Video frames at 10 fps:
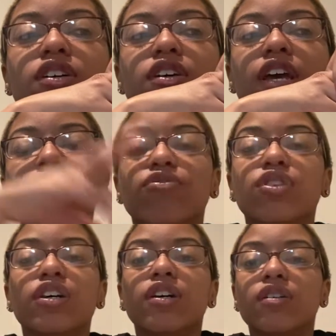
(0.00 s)
if
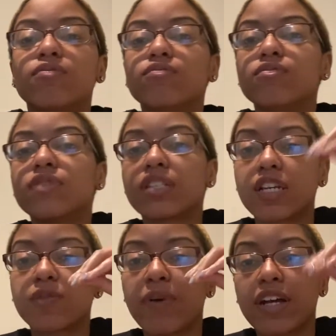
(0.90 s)
the
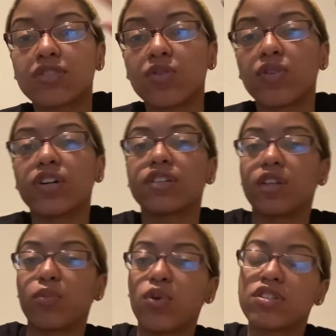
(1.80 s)
suspect or the
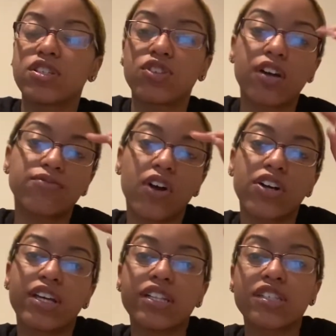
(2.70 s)
poison dart
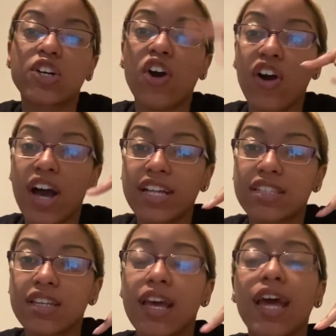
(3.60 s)
frog gets caught,
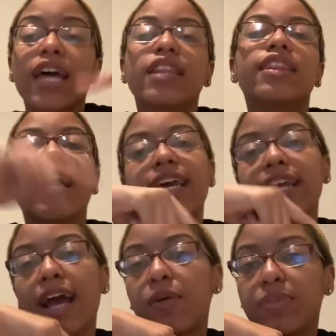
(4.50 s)
they
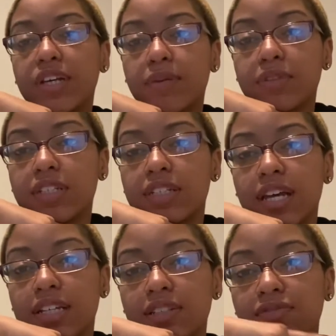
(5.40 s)
now become the
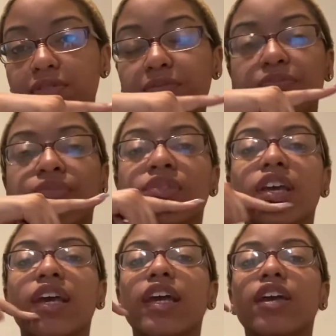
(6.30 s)
detective.
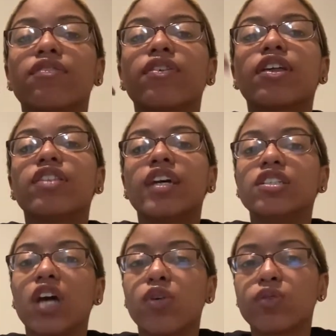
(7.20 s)
If they
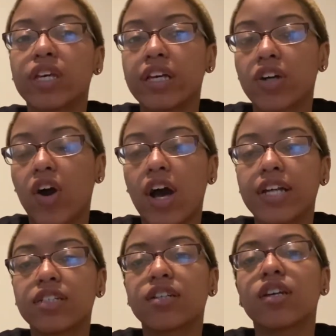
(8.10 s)
don't get
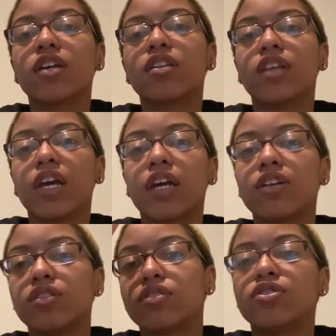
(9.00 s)
caught,
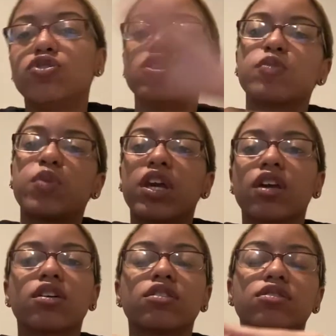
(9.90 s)
then you just
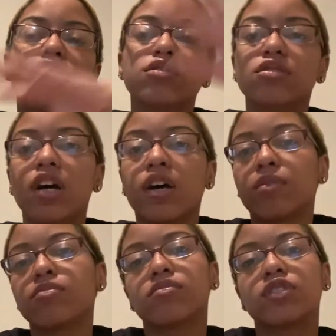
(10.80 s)
pick
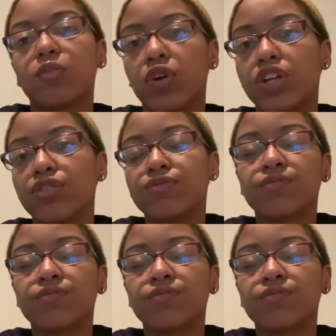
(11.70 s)
someone new.